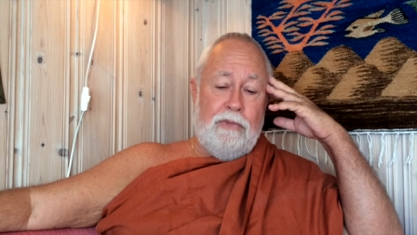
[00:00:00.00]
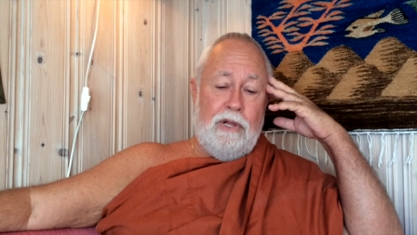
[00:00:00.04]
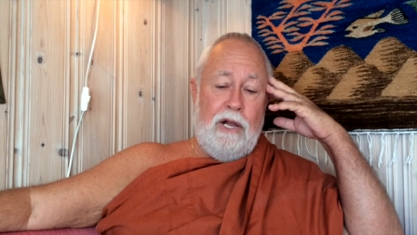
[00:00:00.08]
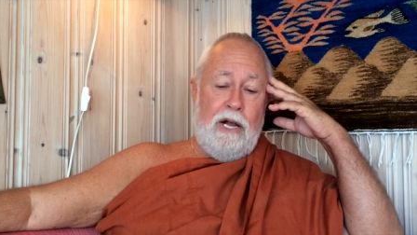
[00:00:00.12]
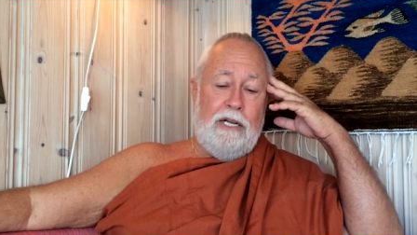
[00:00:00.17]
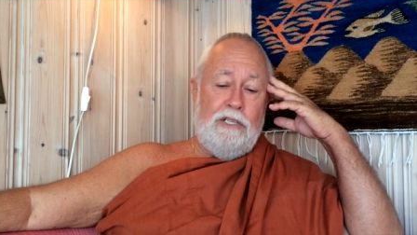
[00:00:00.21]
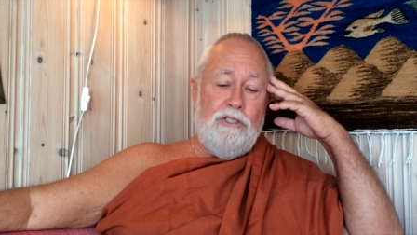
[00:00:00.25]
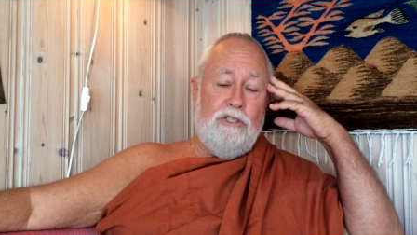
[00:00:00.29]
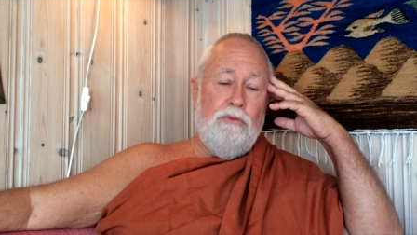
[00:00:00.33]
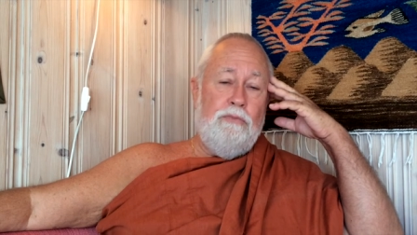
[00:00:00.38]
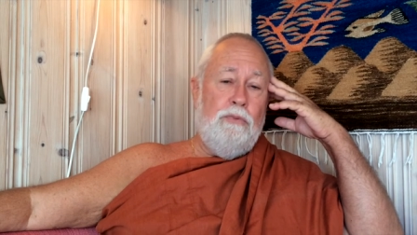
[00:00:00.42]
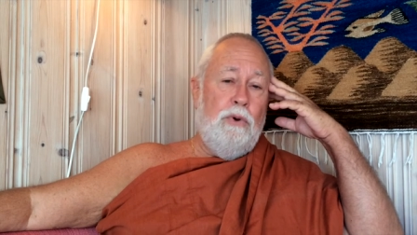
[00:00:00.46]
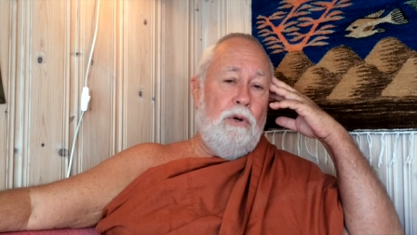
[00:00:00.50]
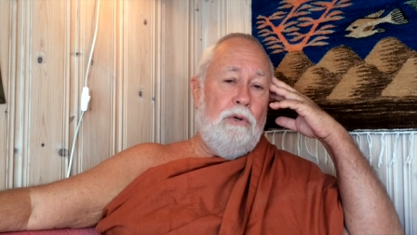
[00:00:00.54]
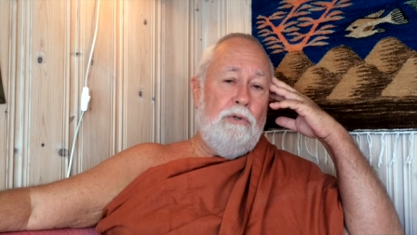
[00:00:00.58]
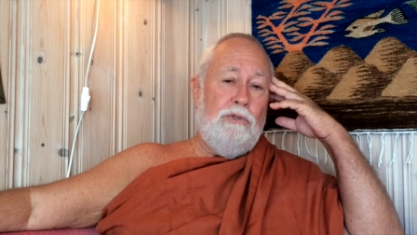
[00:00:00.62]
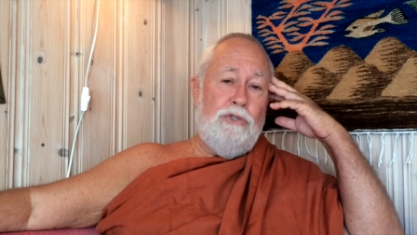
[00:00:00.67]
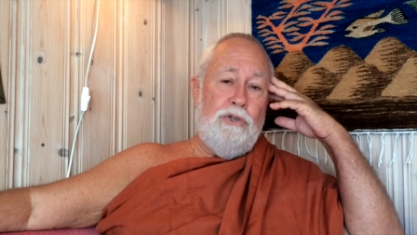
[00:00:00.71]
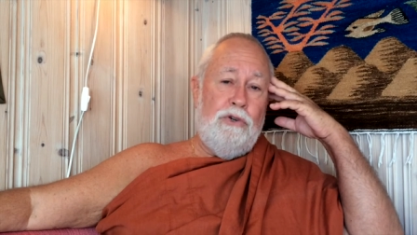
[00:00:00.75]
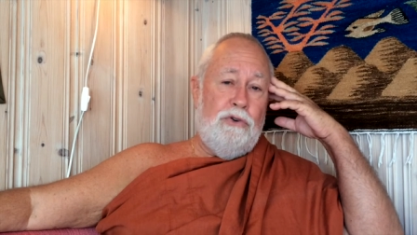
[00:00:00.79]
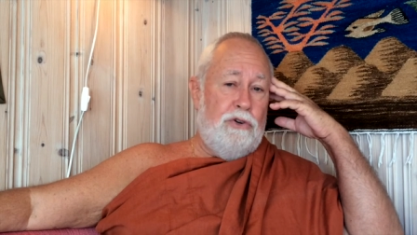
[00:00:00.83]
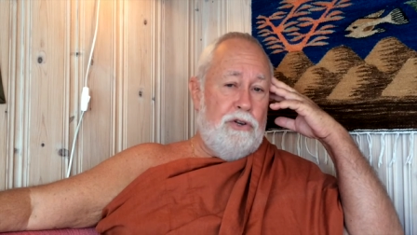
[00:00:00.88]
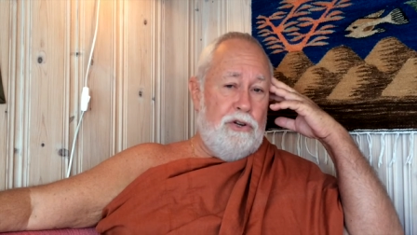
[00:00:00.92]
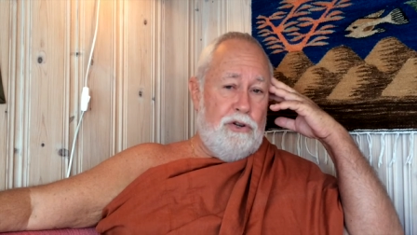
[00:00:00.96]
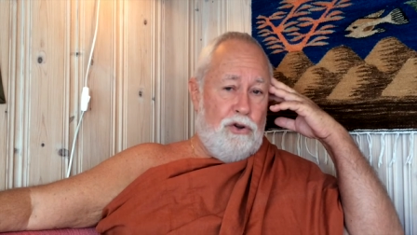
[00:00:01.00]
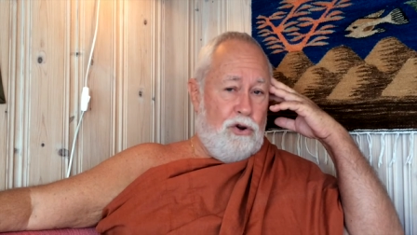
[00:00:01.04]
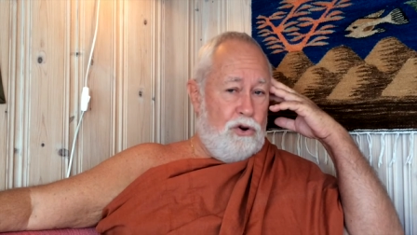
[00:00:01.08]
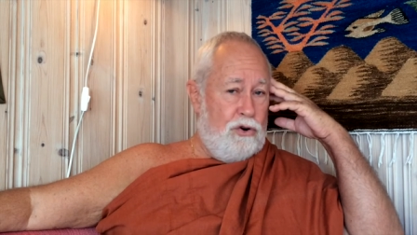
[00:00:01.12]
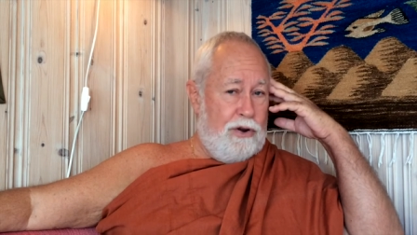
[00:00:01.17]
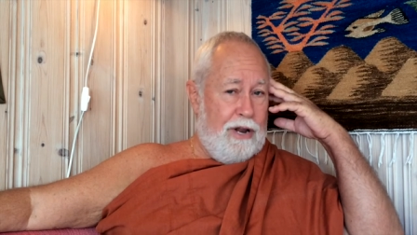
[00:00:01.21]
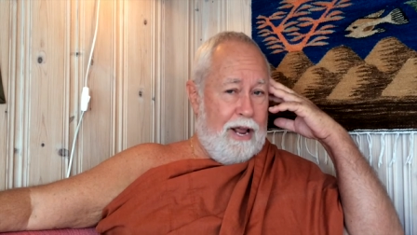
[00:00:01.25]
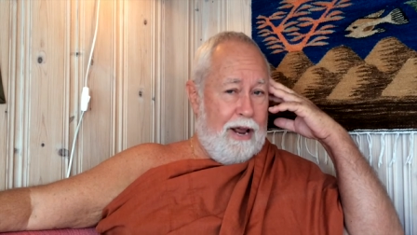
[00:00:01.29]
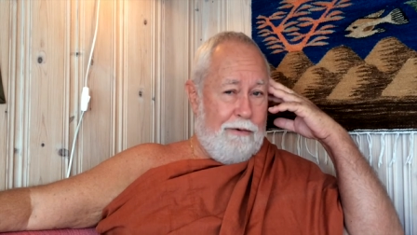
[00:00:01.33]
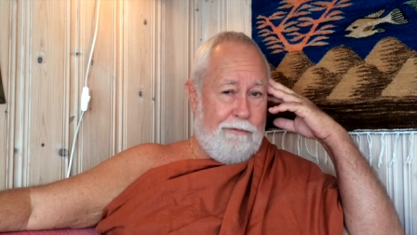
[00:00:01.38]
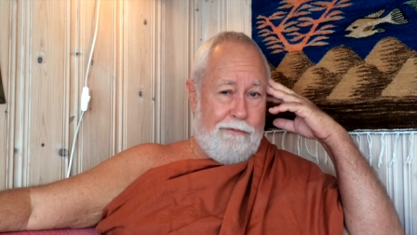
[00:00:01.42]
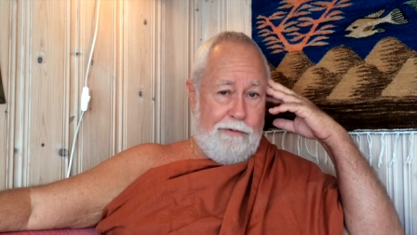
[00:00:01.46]
I suppose you can
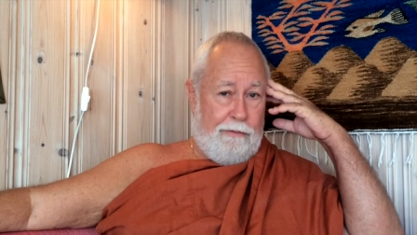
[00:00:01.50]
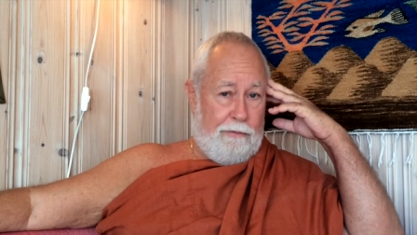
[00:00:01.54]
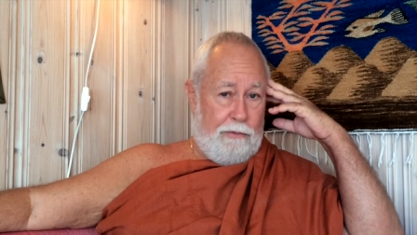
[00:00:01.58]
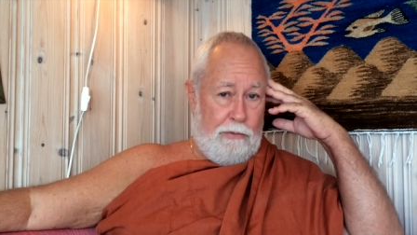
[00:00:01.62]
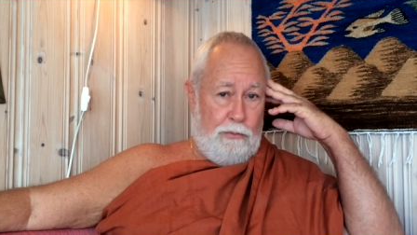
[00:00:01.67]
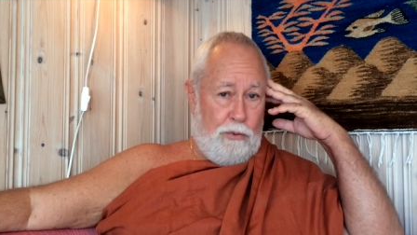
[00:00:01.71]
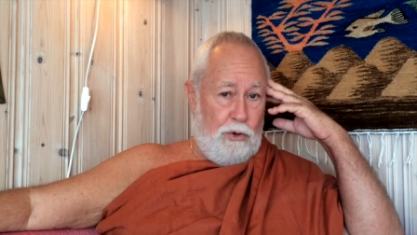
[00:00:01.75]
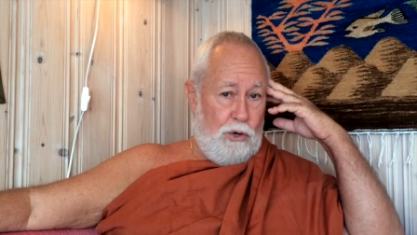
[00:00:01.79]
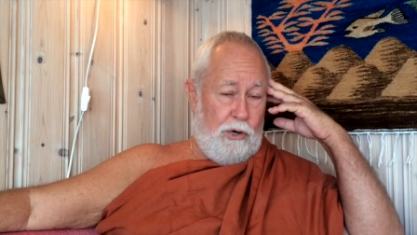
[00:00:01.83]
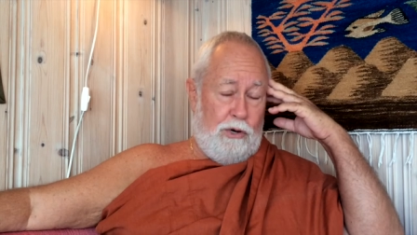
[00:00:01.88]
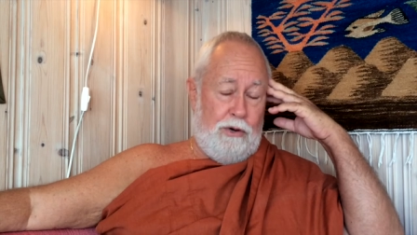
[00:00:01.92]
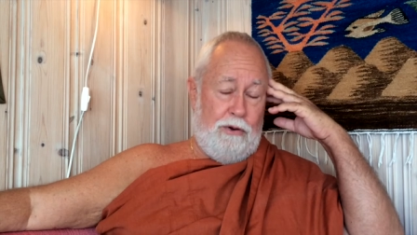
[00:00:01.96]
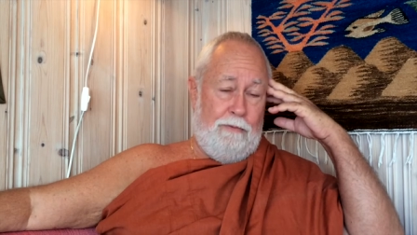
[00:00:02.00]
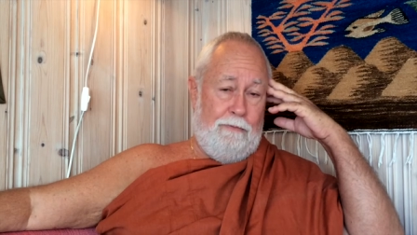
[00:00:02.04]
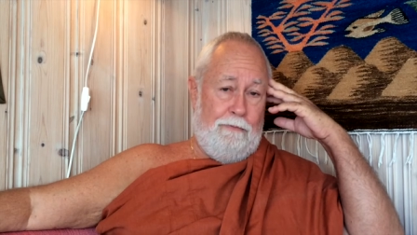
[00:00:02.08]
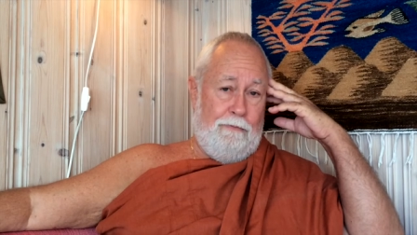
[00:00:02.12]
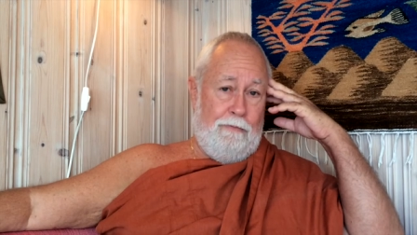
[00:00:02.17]
learn that from a book.